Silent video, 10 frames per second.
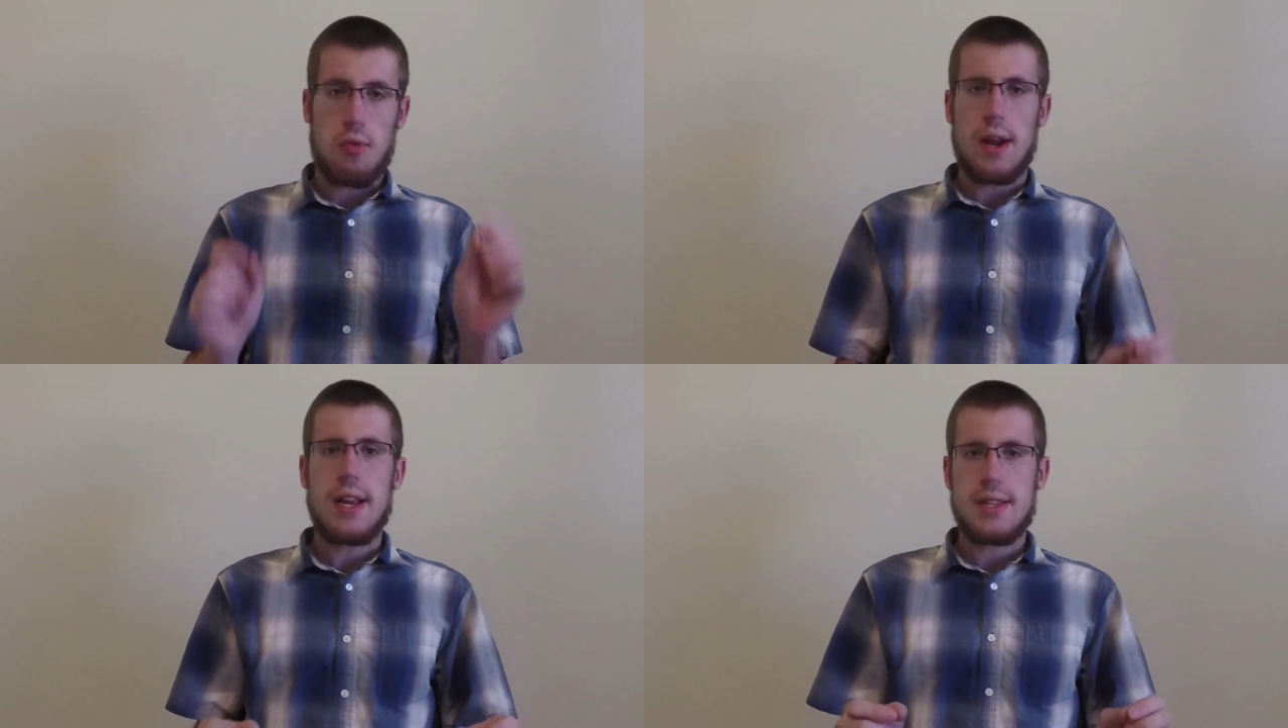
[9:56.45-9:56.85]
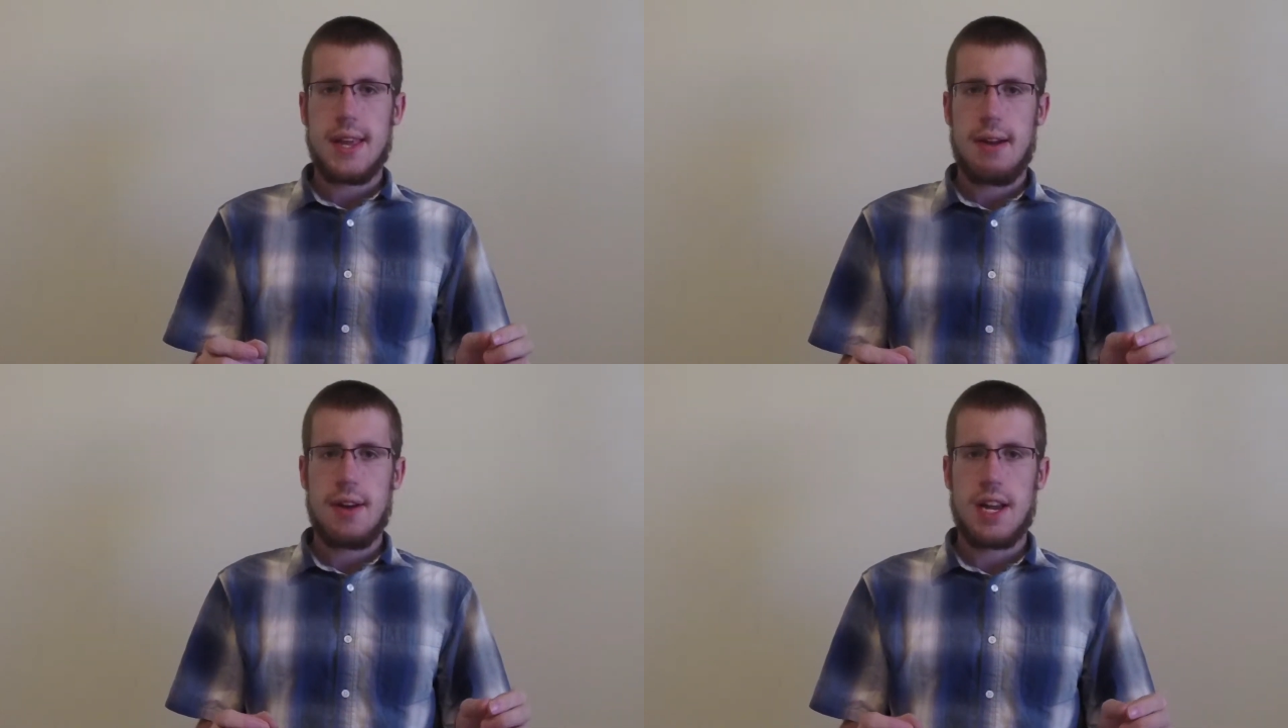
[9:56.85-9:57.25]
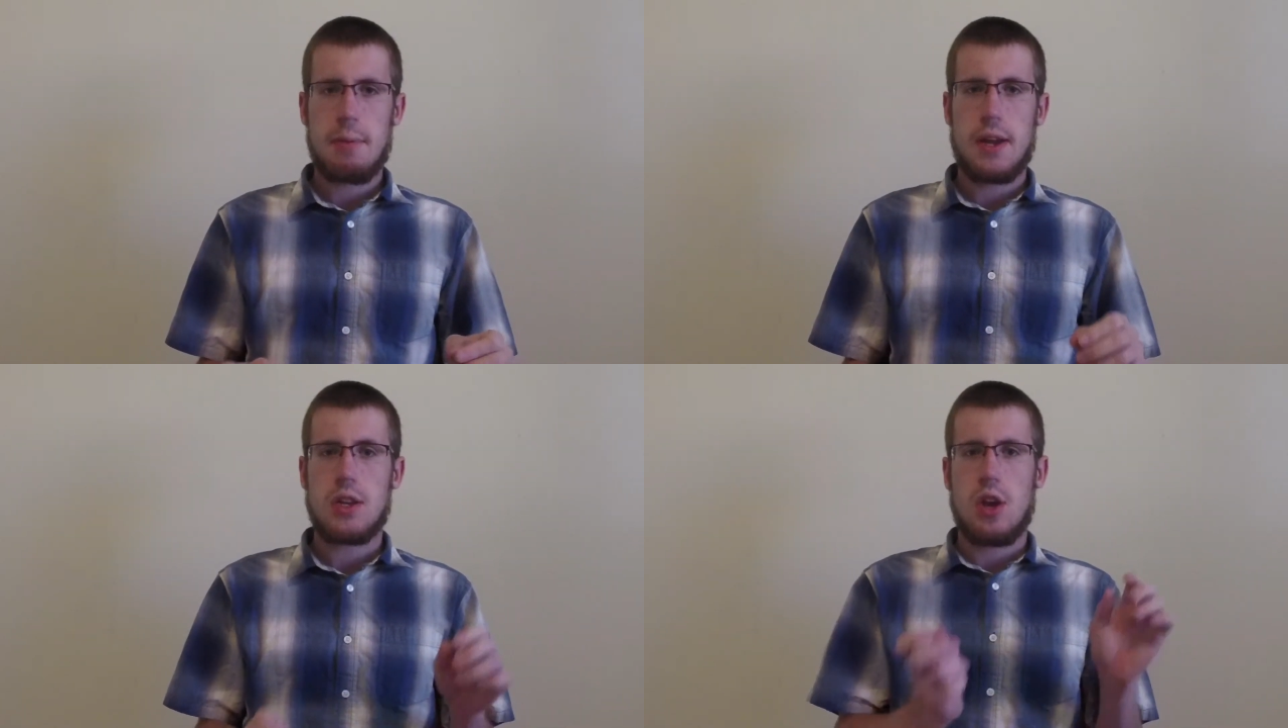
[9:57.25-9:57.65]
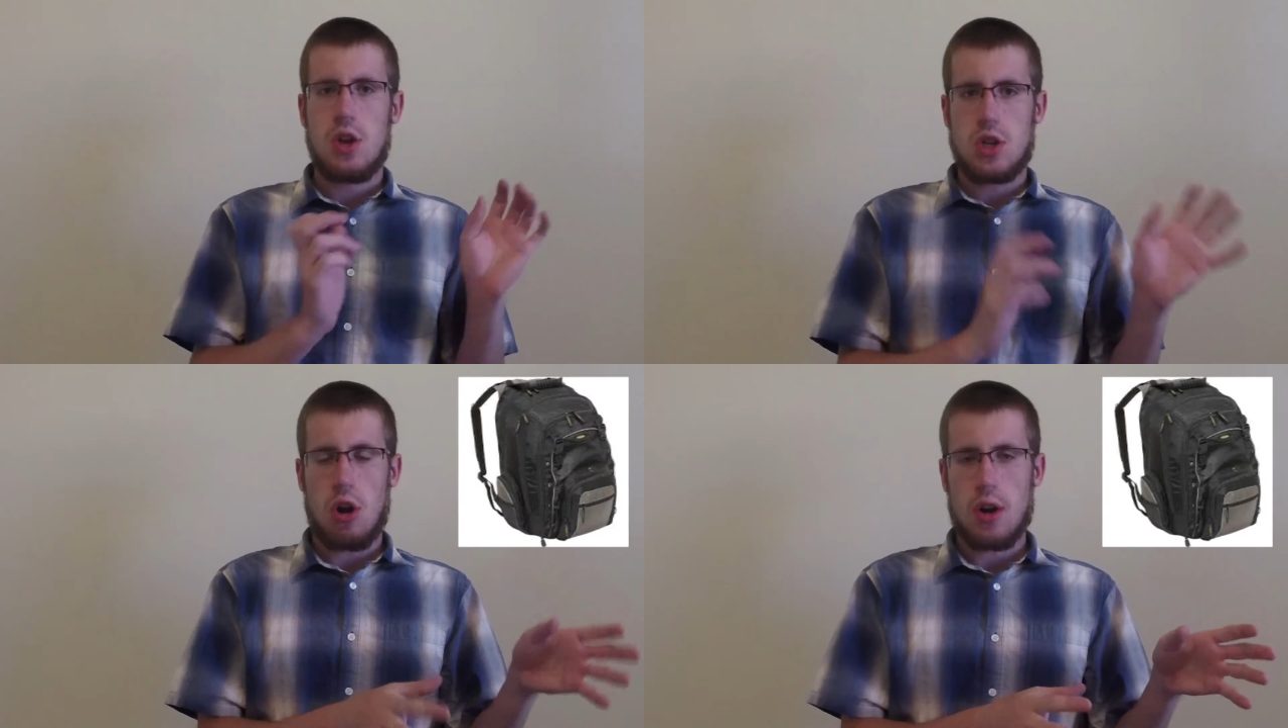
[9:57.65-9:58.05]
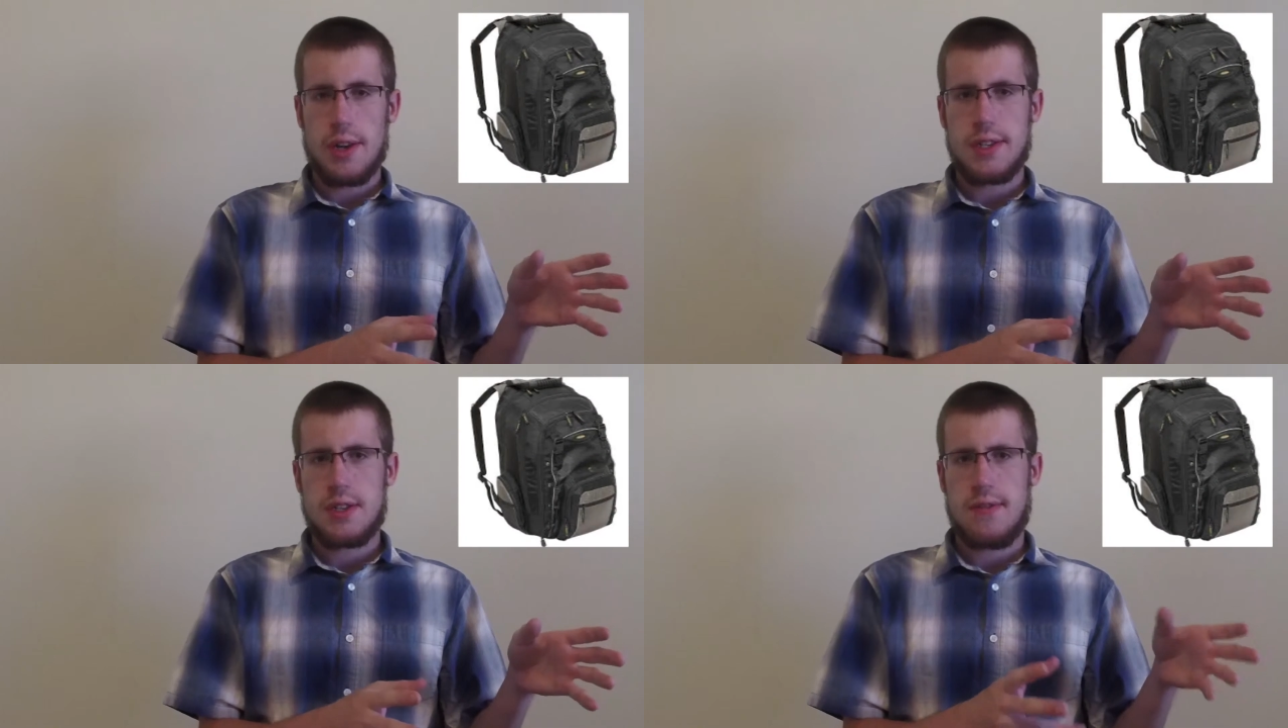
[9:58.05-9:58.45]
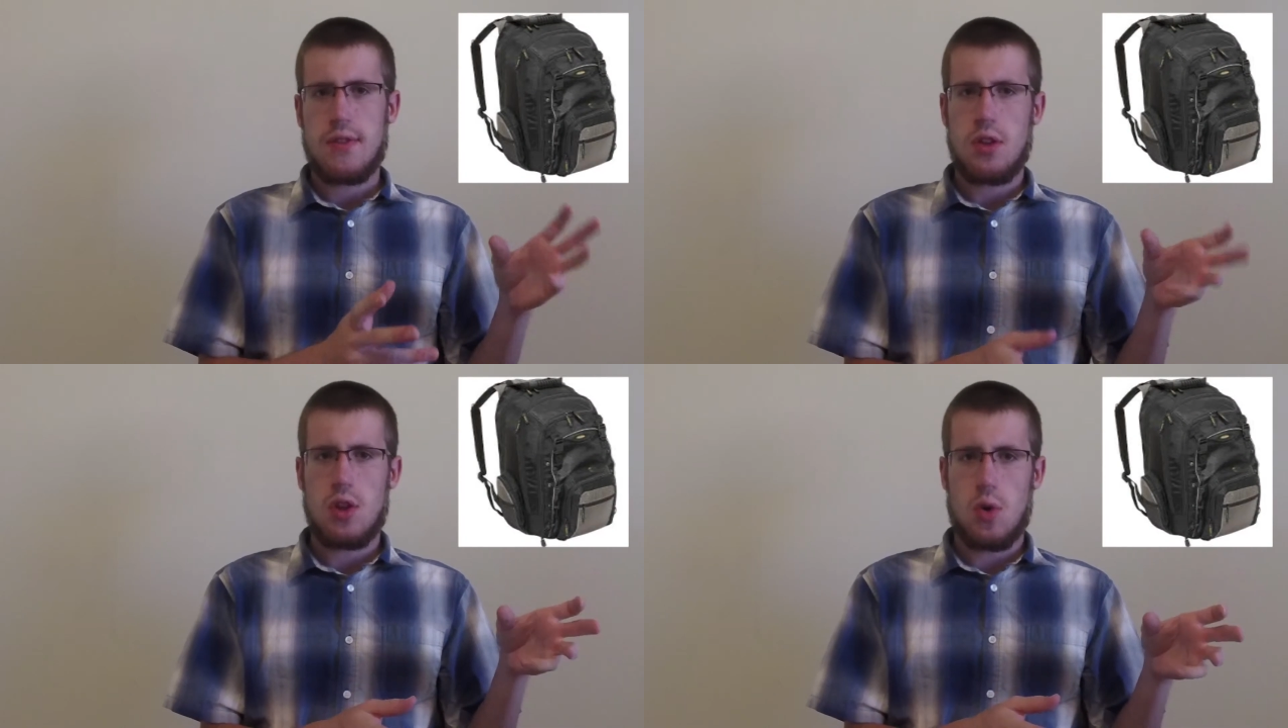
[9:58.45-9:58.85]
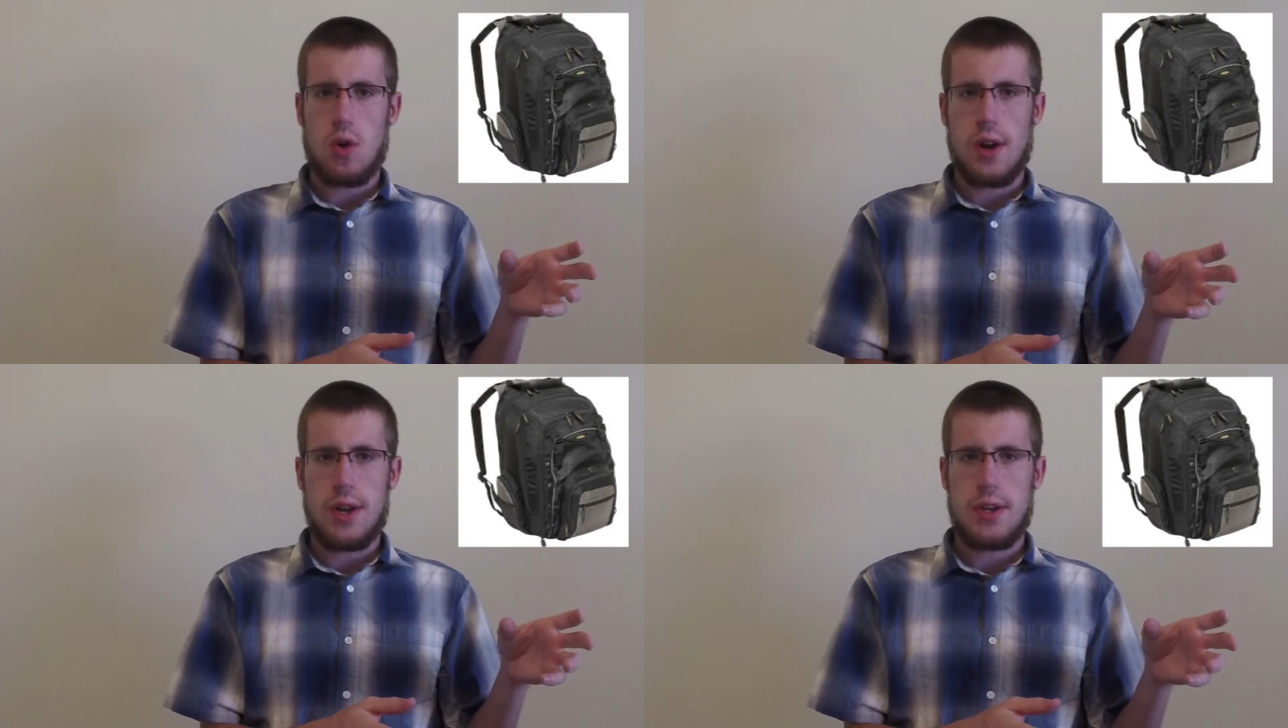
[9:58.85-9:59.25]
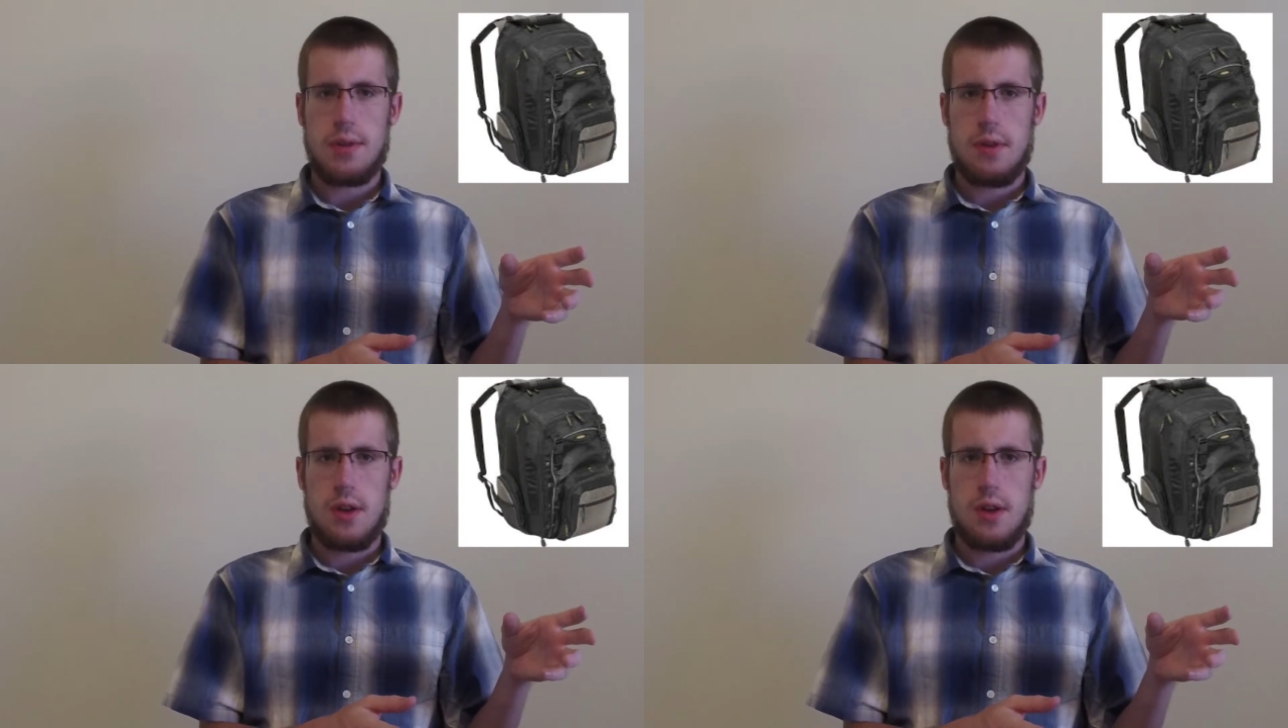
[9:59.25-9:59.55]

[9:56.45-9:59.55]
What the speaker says: Brands that I recommend, Targus for the lower end,